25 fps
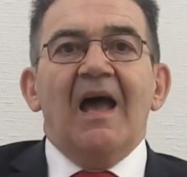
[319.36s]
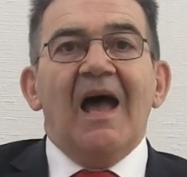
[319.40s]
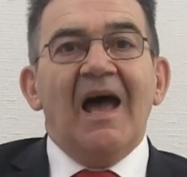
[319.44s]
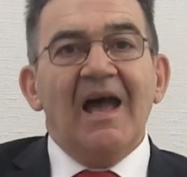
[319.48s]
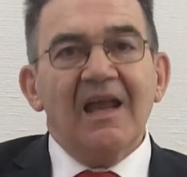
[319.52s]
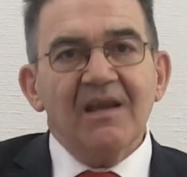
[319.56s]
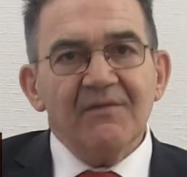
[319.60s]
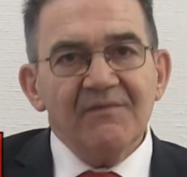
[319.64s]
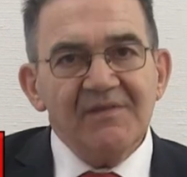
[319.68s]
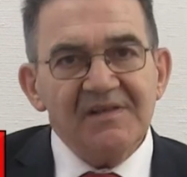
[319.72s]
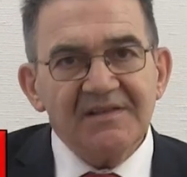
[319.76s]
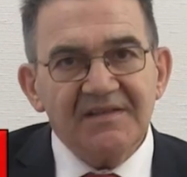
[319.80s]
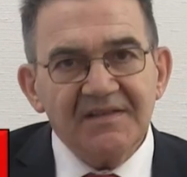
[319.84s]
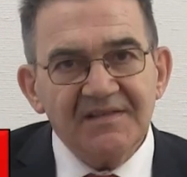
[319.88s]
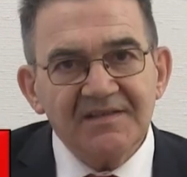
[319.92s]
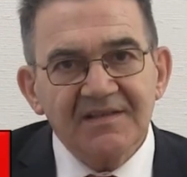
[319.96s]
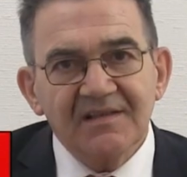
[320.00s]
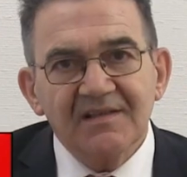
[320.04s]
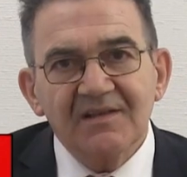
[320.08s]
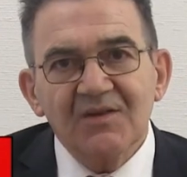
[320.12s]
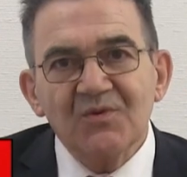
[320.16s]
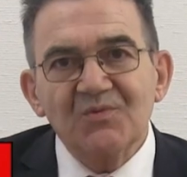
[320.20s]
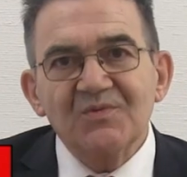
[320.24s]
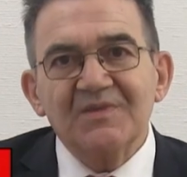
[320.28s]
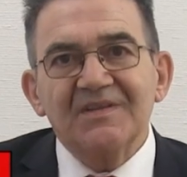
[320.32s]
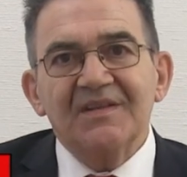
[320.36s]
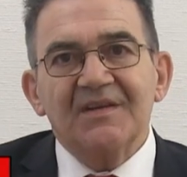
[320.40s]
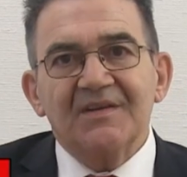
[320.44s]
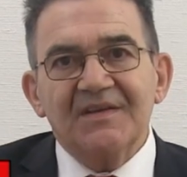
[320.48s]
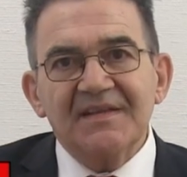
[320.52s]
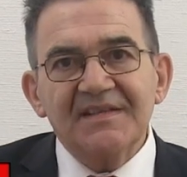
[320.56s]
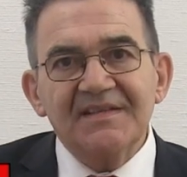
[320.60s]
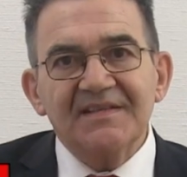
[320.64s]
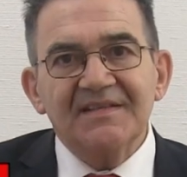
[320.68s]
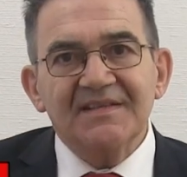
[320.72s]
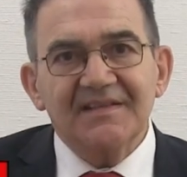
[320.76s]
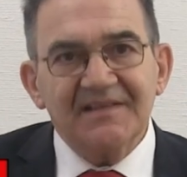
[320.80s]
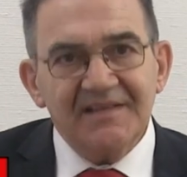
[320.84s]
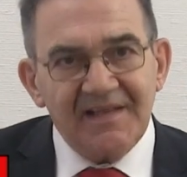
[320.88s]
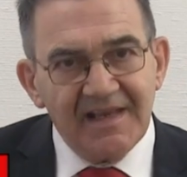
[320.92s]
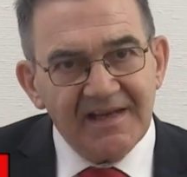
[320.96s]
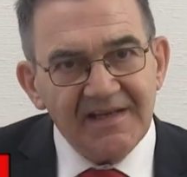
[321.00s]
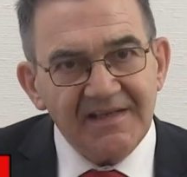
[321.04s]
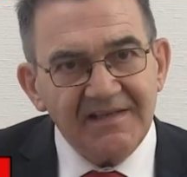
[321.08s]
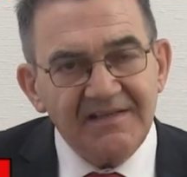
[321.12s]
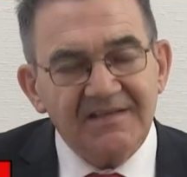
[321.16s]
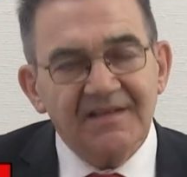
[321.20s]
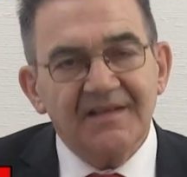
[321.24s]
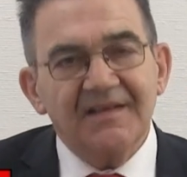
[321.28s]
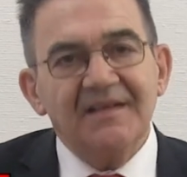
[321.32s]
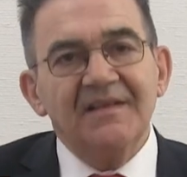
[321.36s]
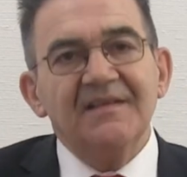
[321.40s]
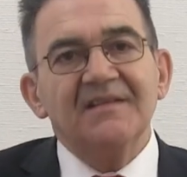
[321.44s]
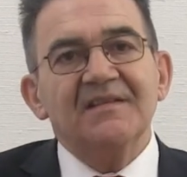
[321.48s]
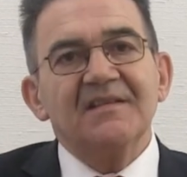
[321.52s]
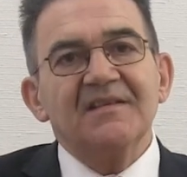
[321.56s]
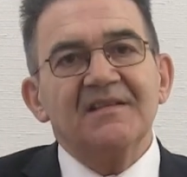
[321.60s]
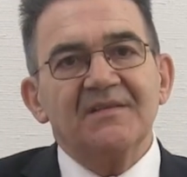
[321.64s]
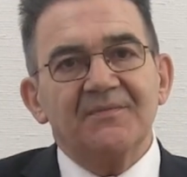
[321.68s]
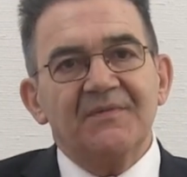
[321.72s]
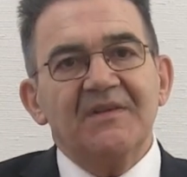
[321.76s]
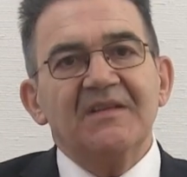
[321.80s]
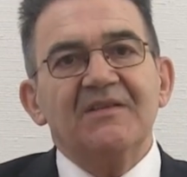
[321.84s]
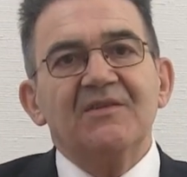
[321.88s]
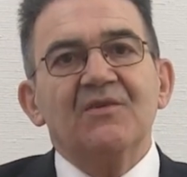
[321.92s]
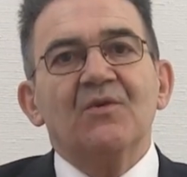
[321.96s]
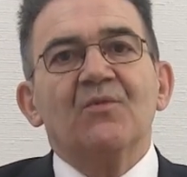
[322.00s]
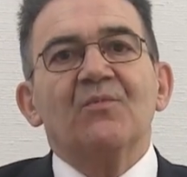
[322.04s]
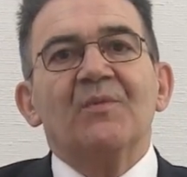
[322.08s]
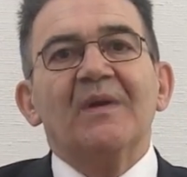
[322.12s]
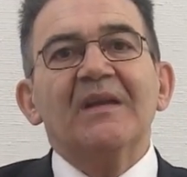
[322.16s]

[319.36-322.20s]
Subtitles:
I will disclose the risk later in this video.